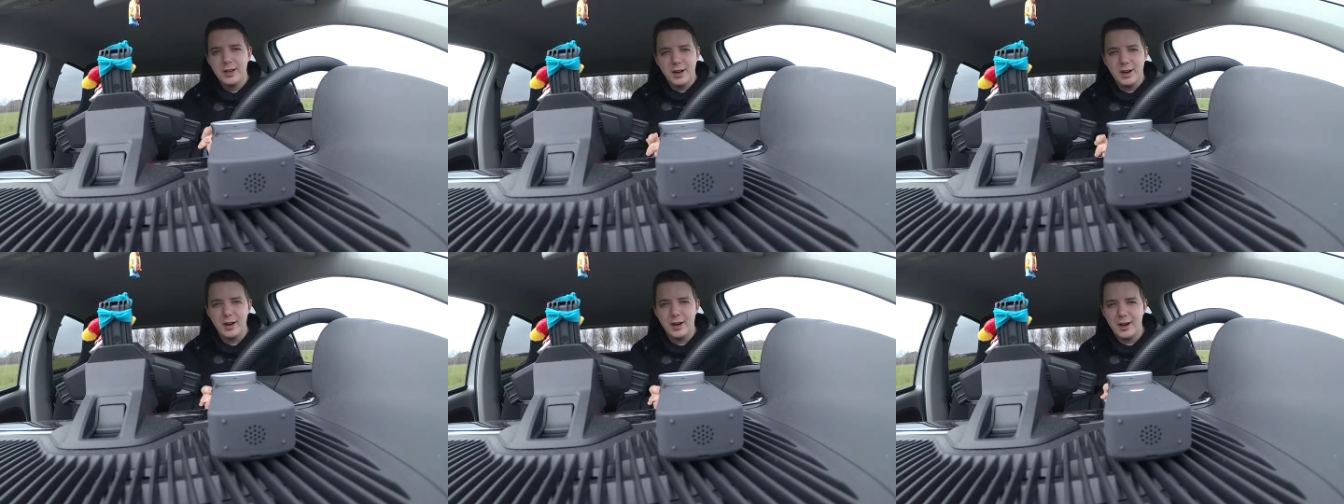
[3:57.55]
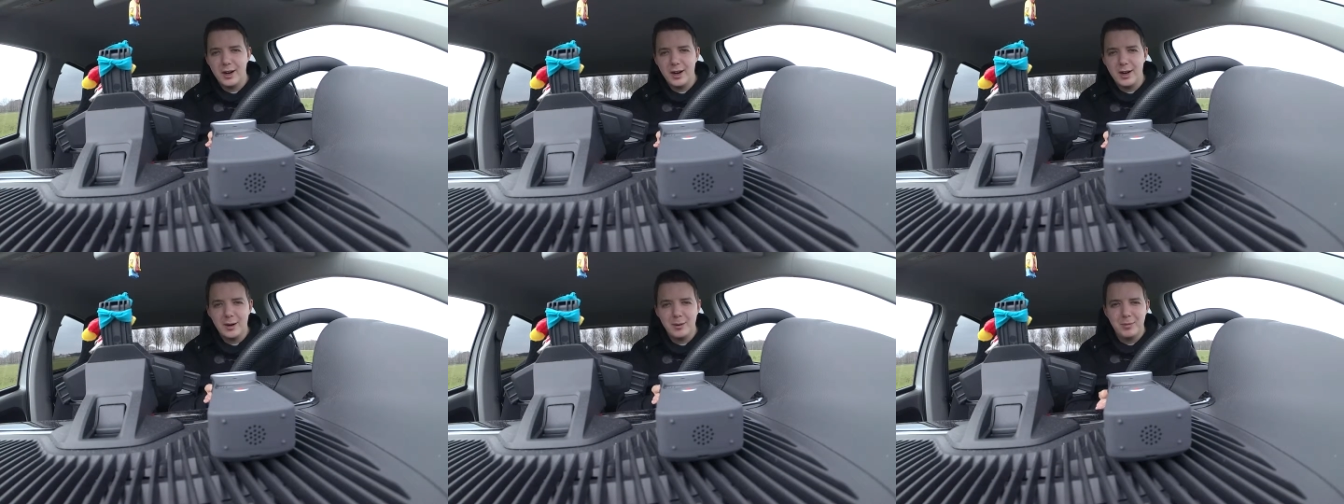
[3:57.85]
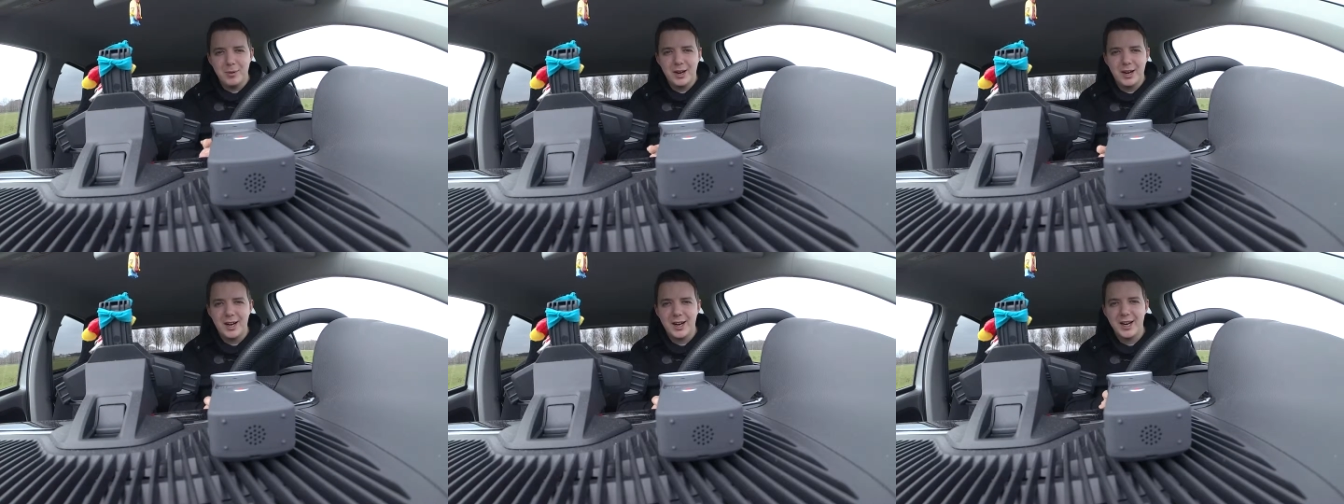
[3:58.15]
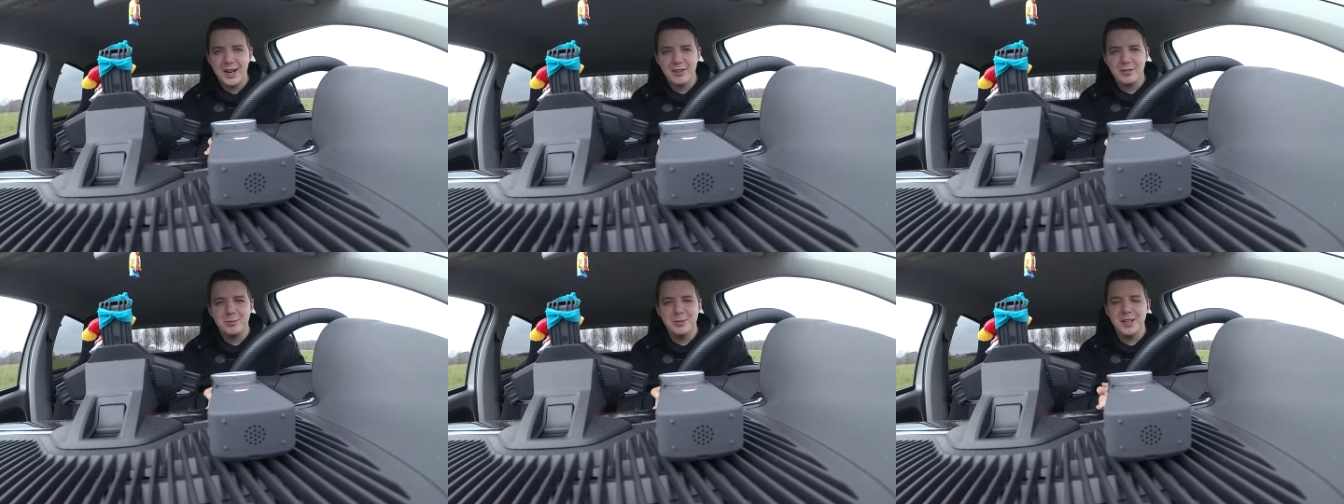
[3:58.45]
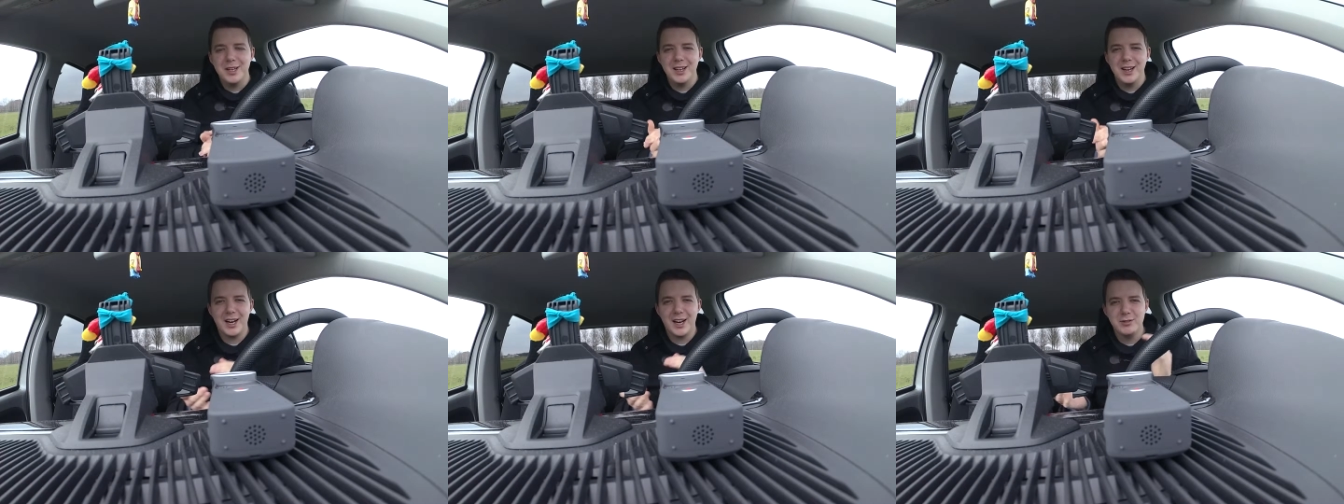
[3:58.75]
Um, I have
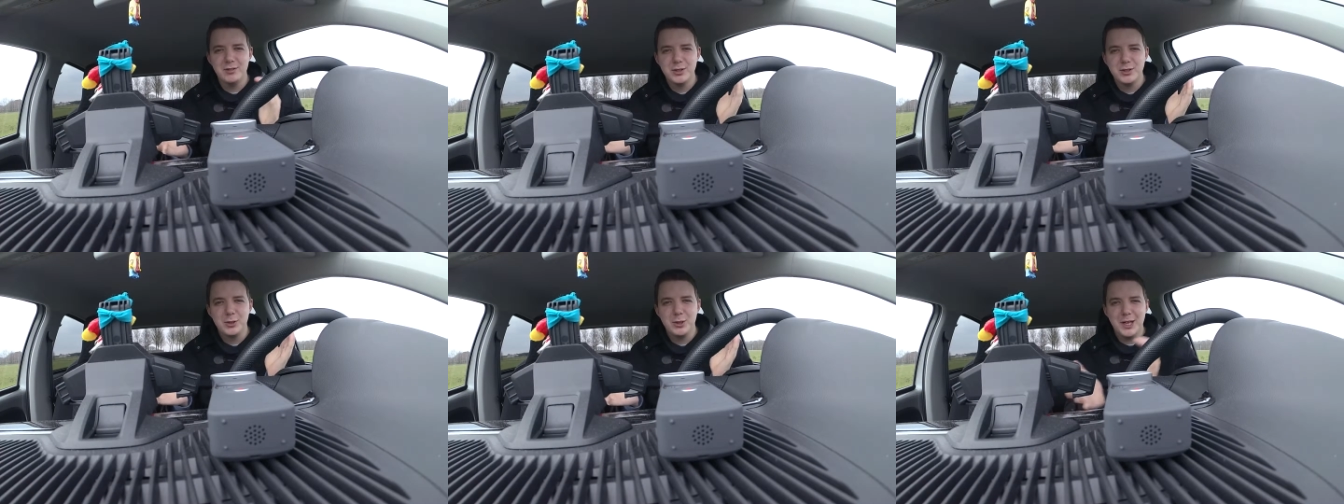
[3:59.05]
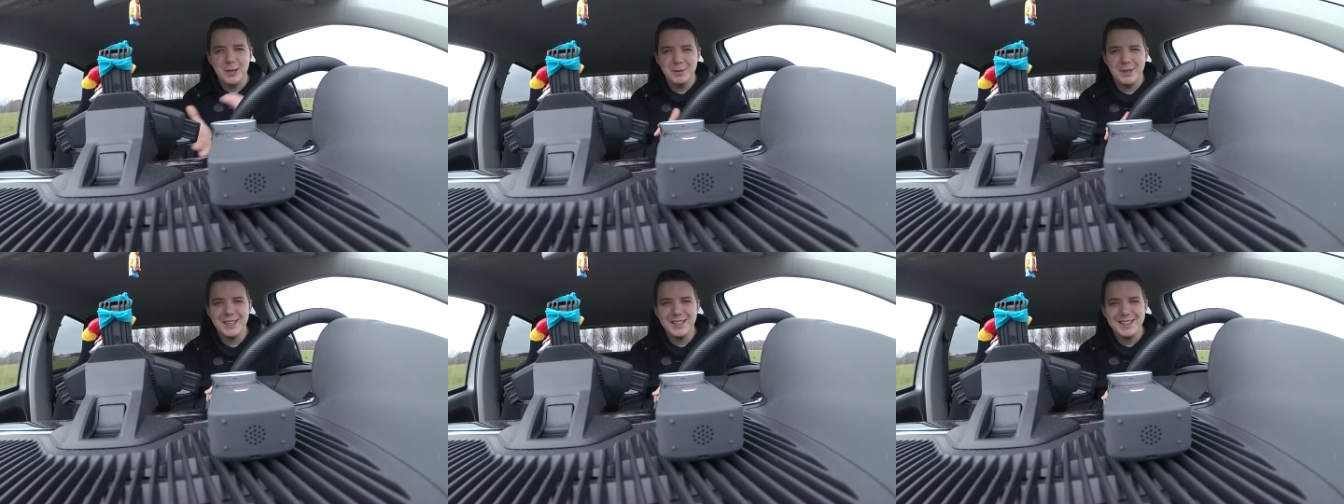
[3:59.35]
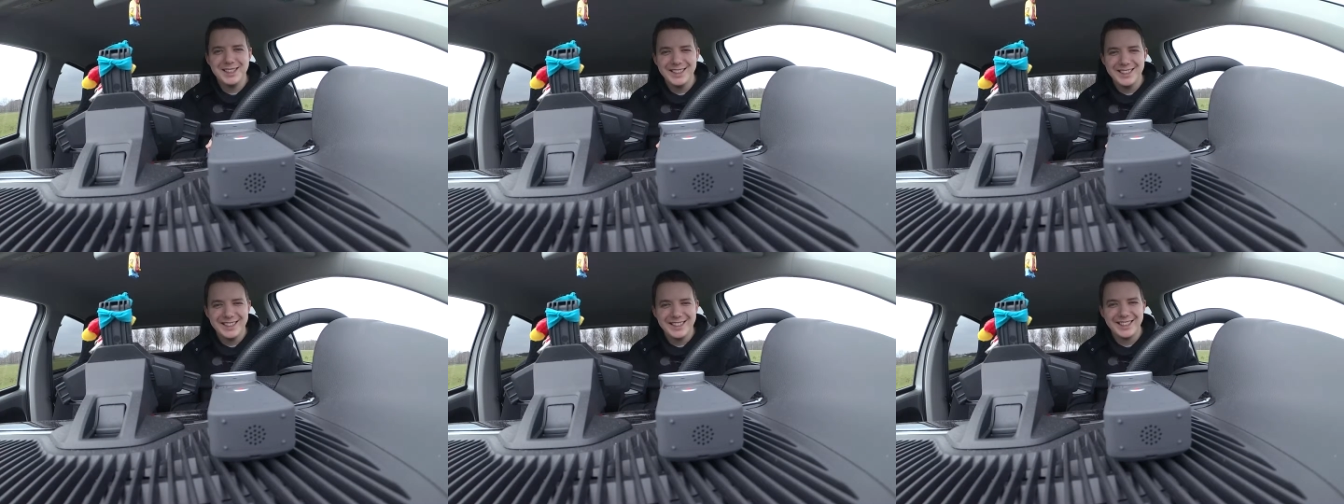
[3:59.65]
been live streaming.